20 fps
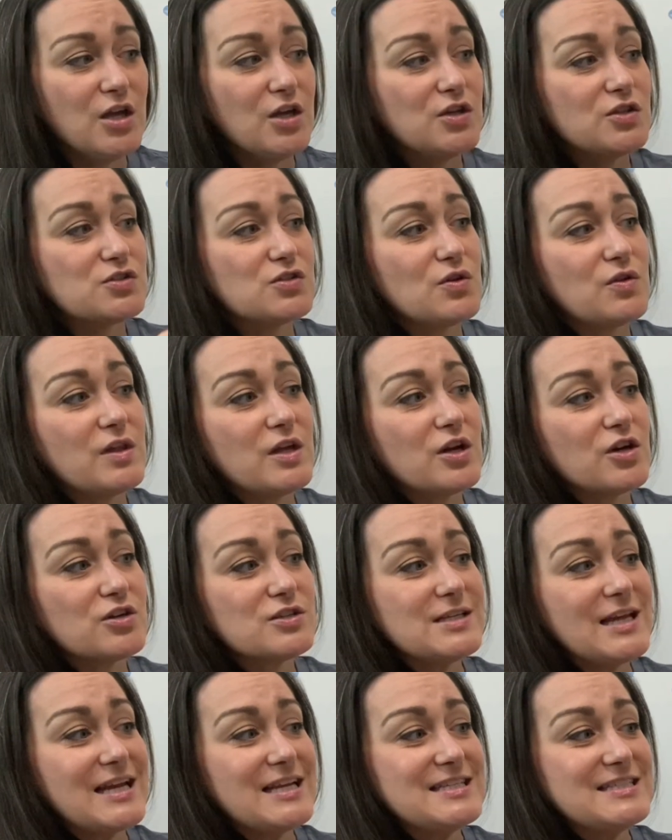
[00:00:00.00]
So there's
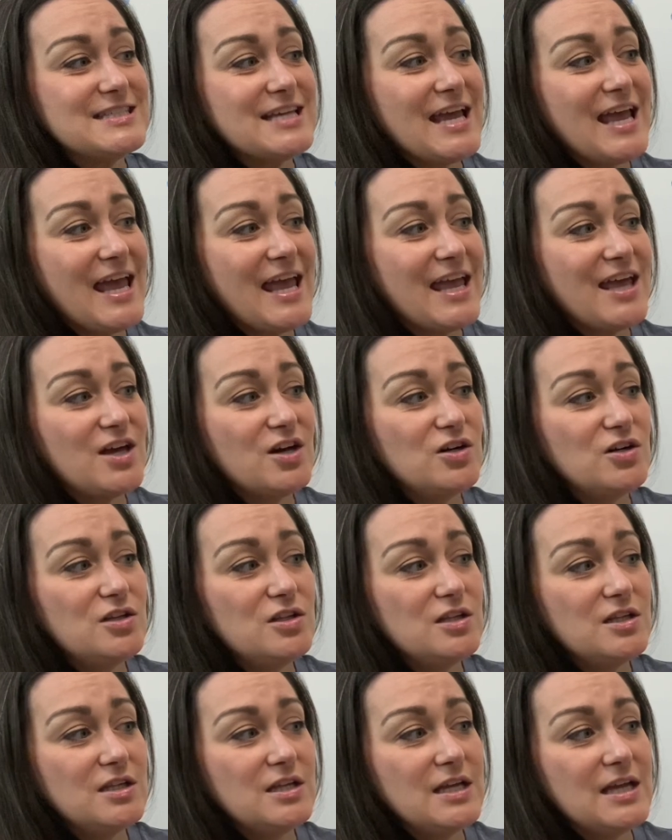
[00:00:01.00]
a tail
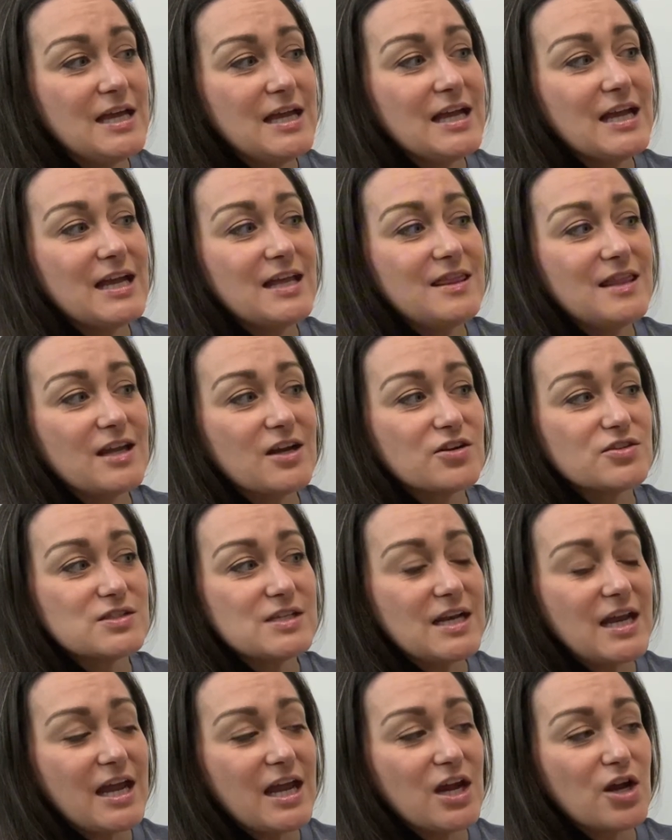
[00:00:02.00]
and there's
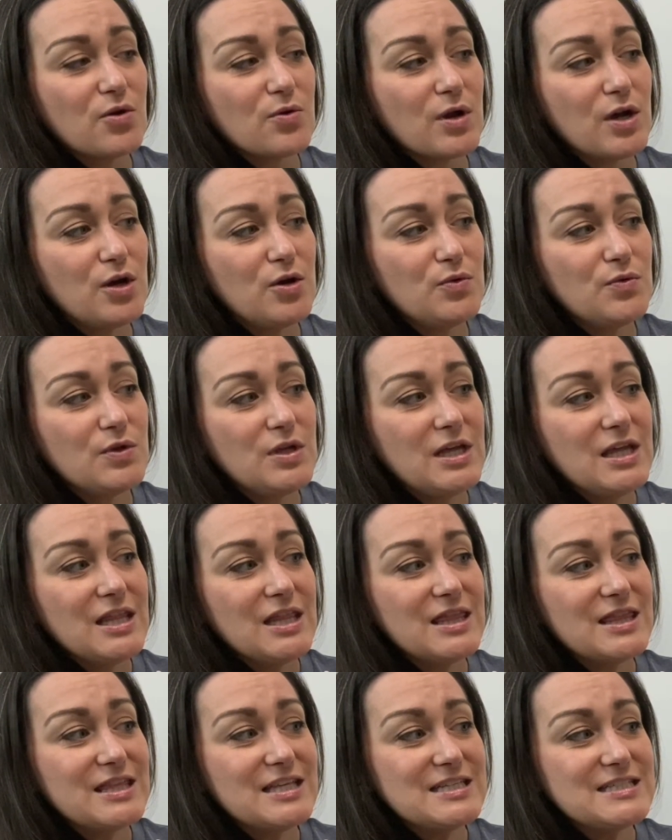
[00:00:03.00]
an arrow.
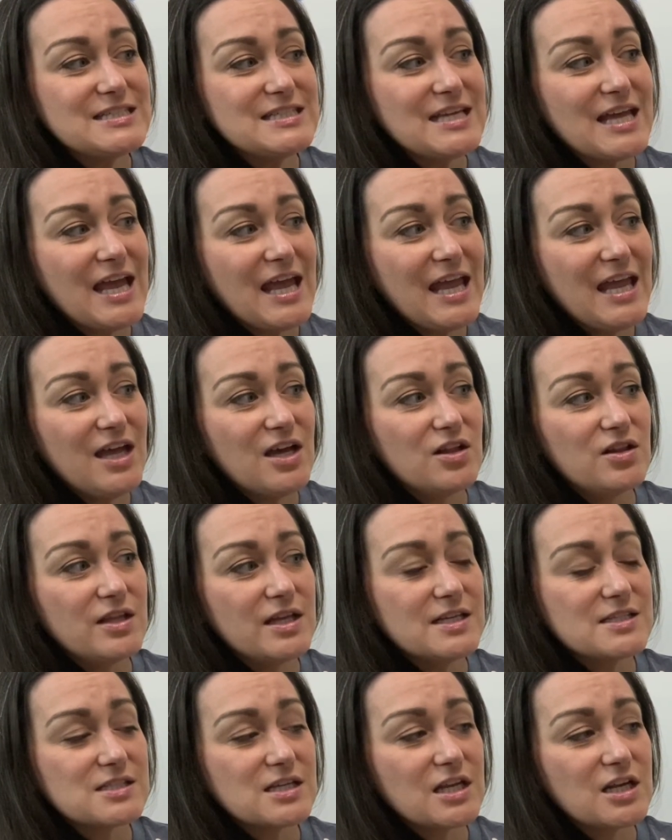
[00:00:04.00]
The tail
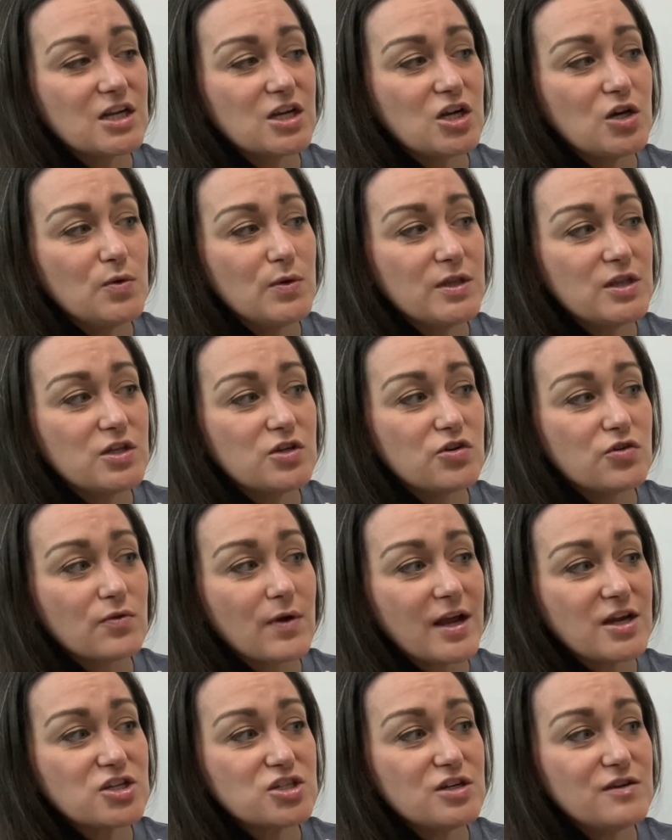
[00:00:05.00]
is going to go in the
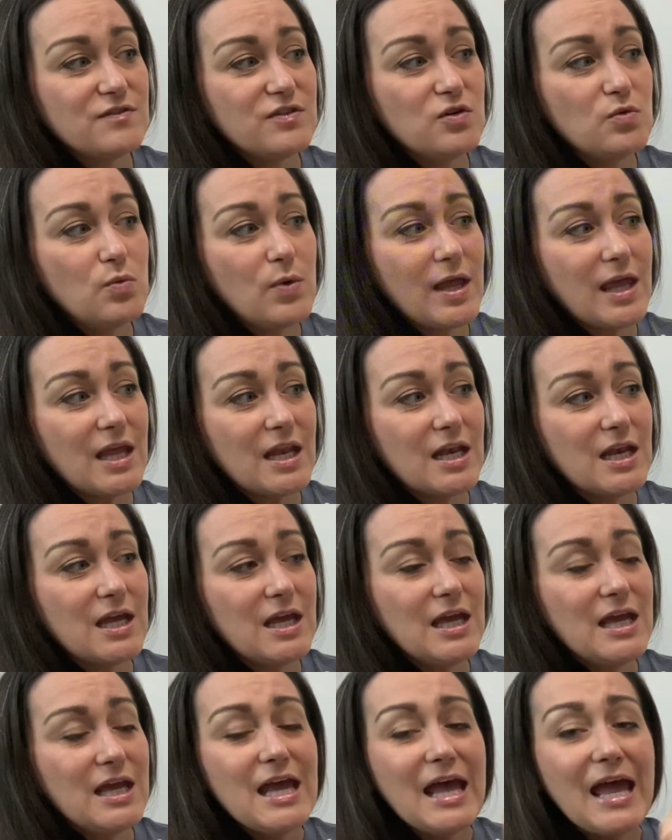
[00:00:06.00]
direction of the wind,
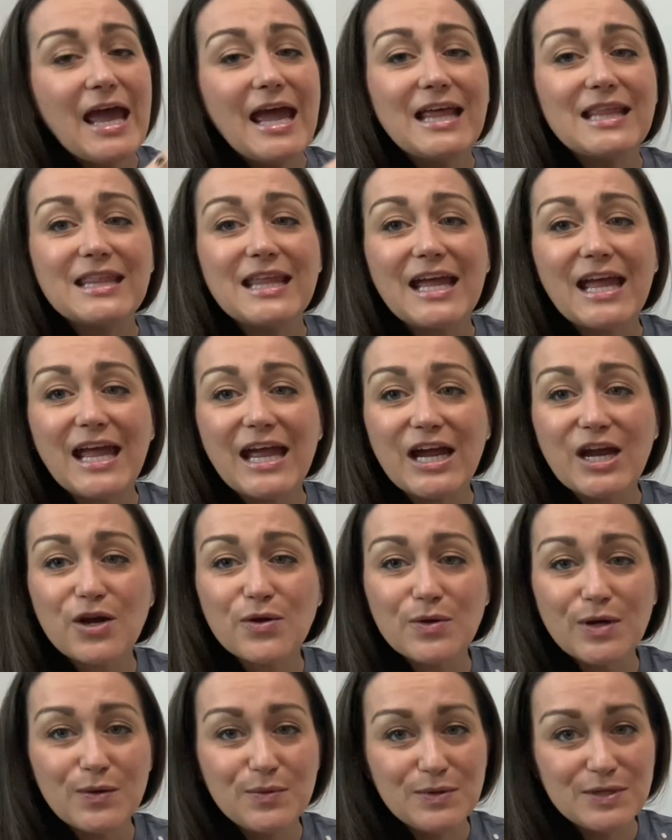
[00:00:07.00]
and the
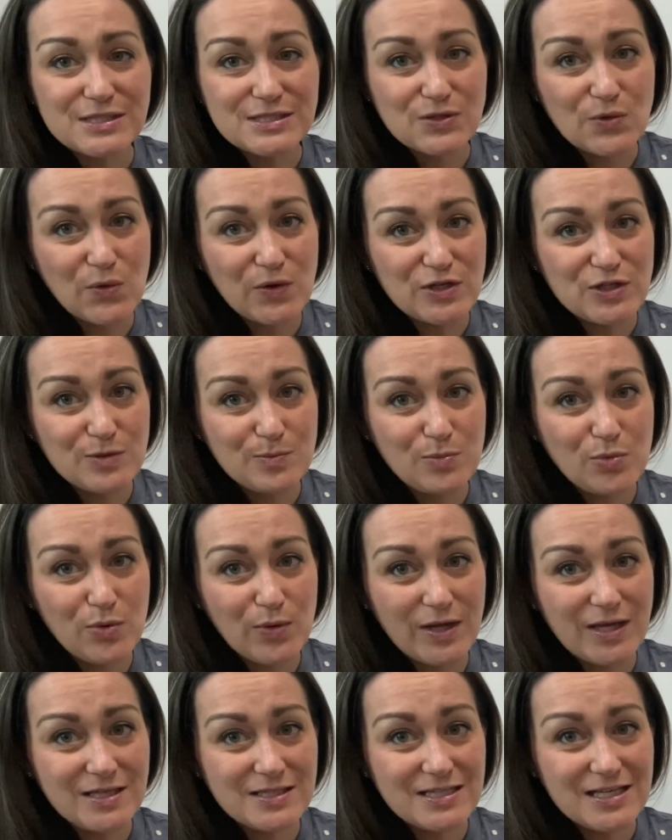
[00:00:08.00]
arrow is going to
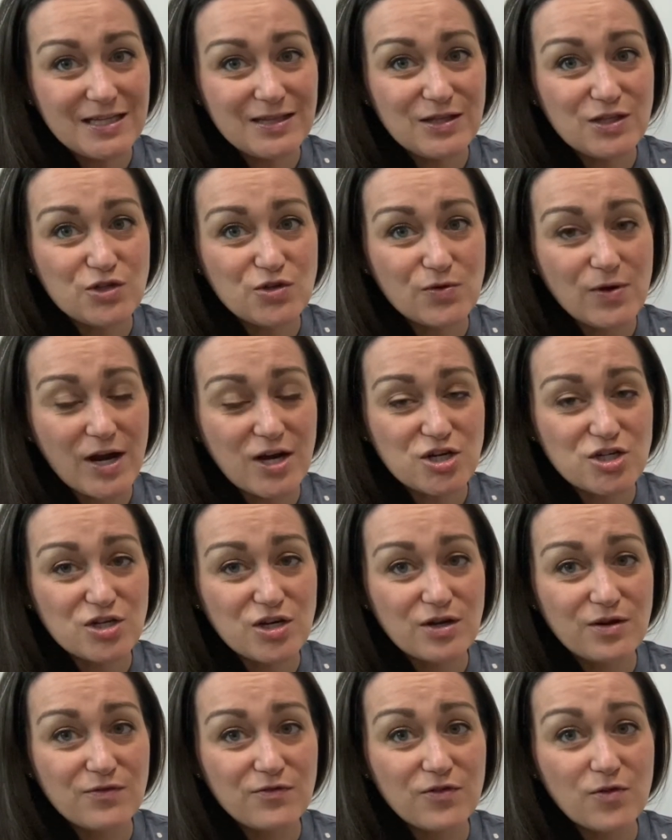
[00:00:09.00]
point in the
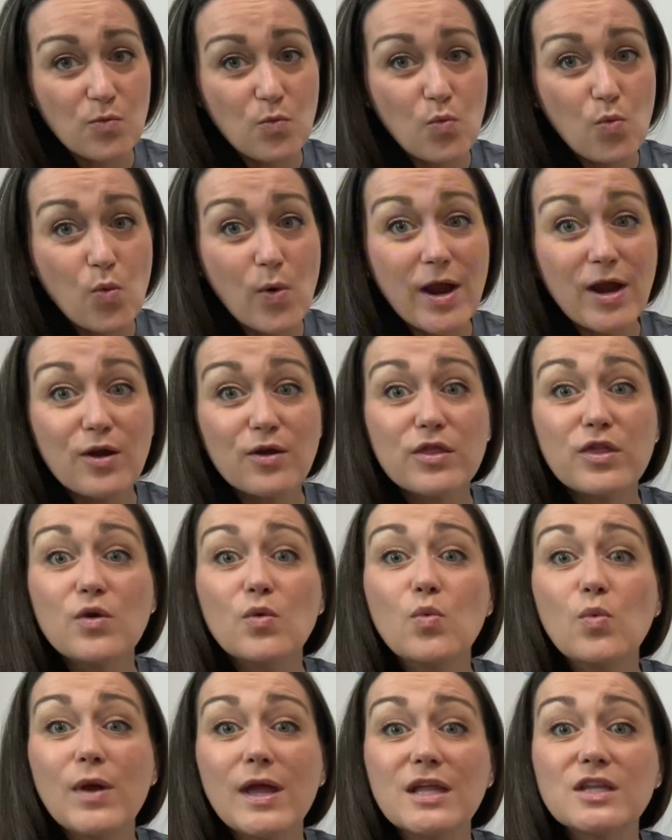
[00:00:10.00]
direction from where
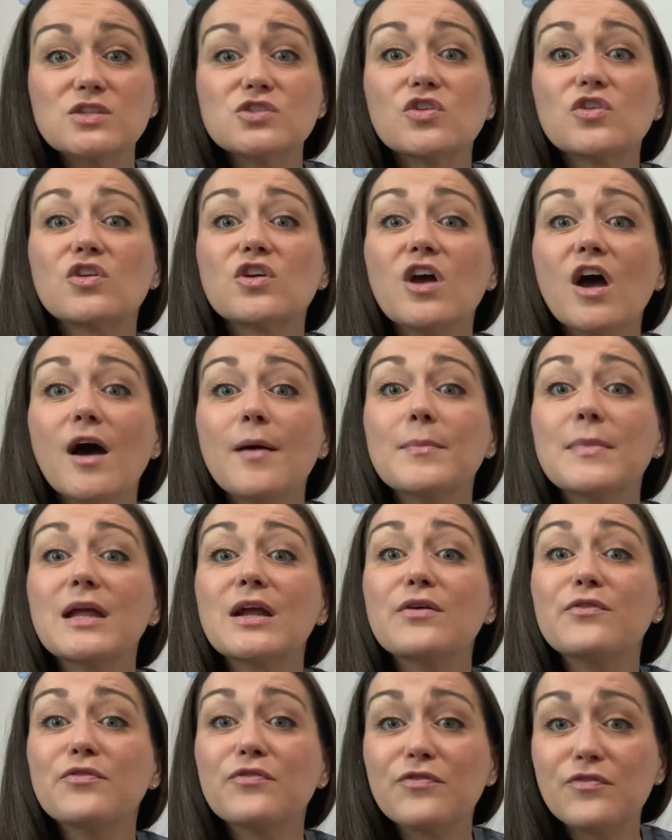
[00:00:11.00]
the winds are
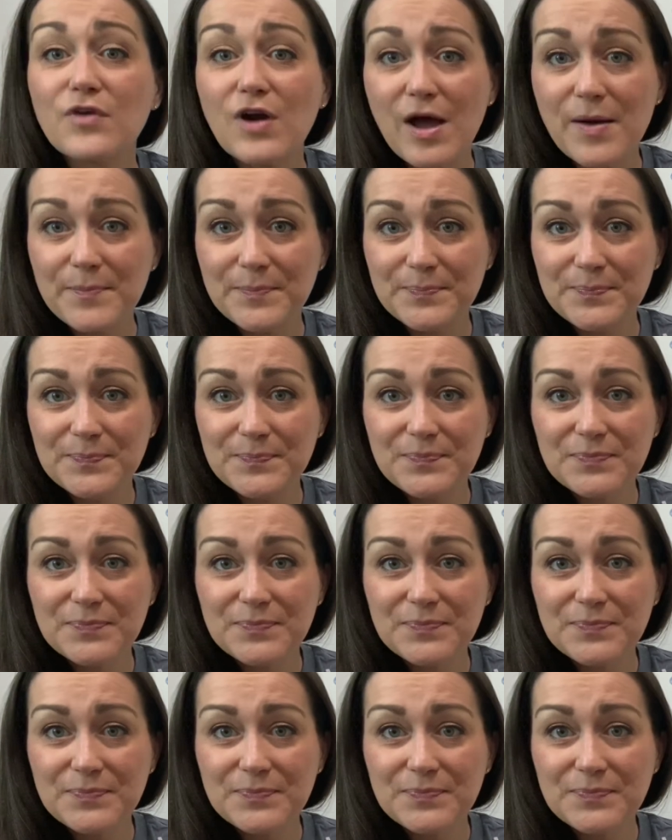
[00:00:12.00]
coming from.